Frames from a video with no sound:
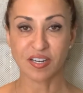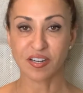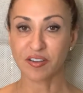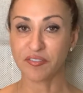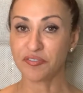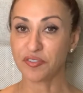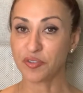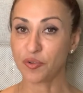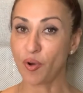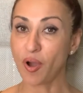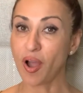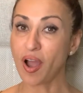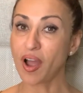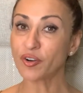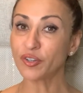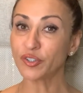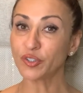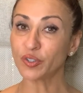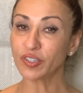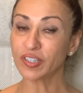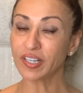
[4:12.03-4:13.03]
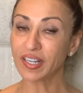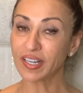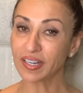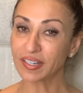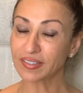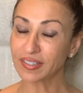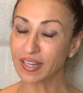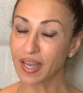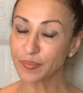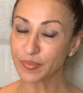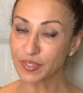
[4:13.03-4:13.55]
If you are on your layer
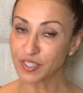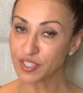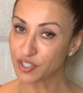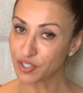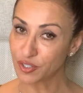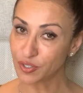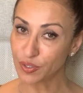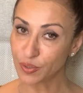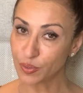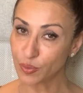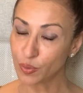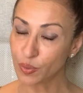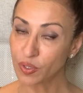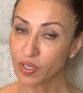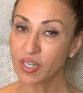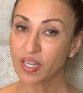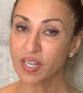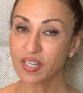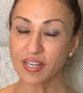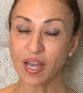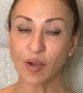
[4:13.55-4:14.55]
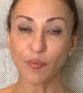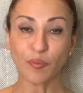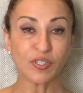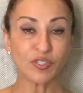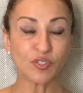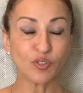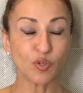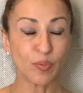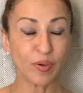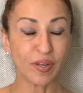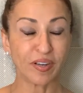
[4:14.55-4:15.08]
number two, that one
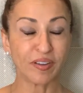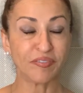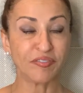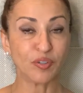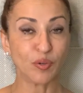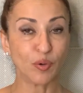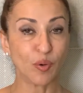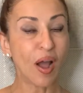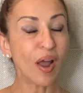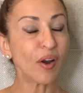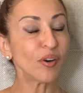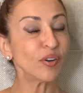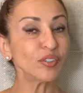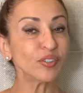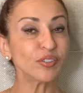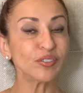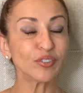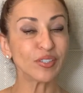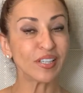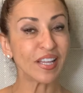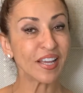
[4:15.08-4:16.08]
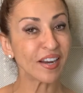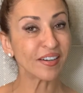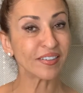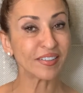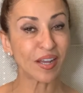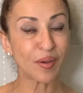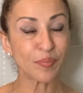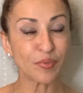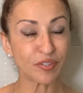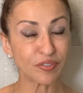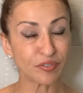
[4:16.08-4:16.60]
too, but if you are on your layer
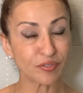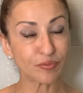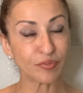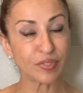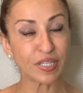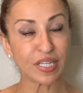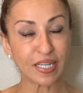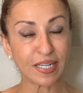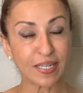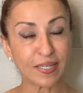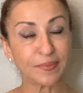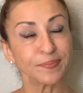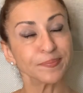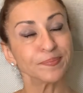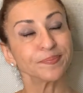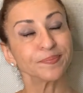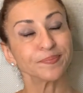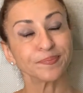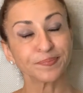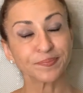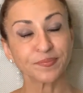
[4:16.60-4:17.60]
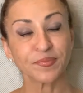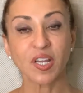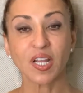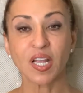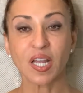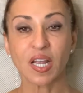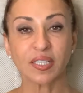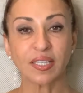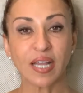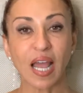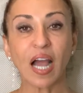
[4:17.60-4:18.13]
number three,
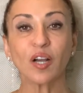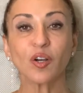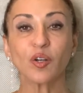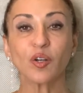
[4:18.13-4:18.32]
that